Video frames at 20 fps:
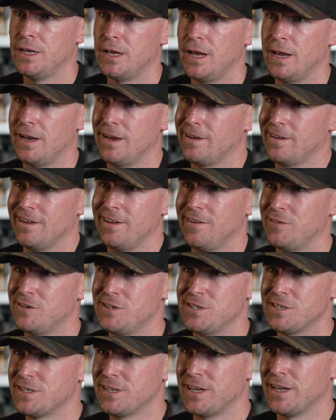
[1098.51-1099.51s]
And it was
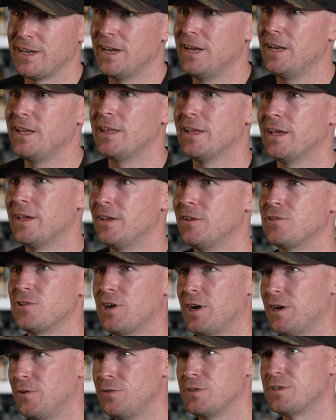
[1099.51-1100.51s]
just like anything. You
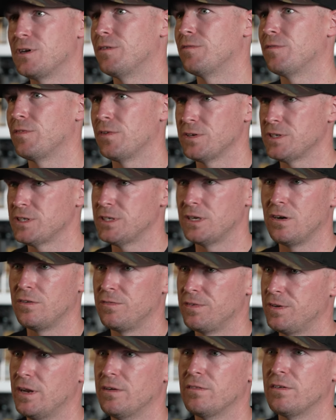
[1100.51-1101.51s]
try to do something for
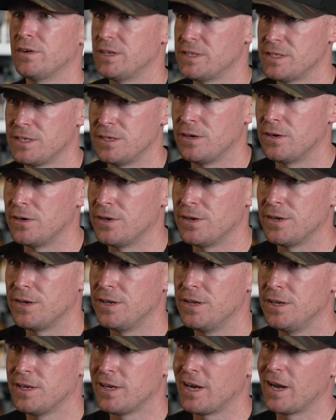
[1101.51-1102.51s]
yourself, it never gets done.
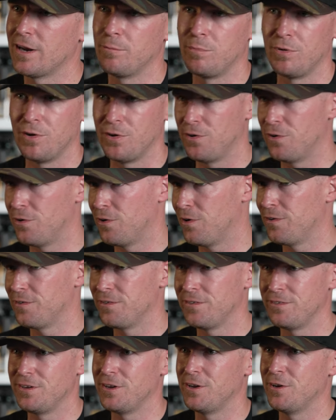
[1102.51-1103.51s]
Kind of put it
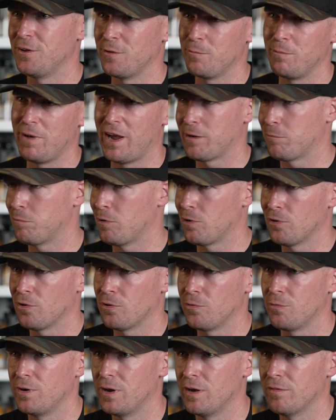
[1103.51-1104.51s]
on, you know, the back burner
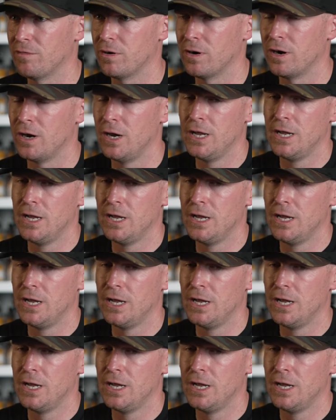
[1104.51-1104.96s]
or whatever.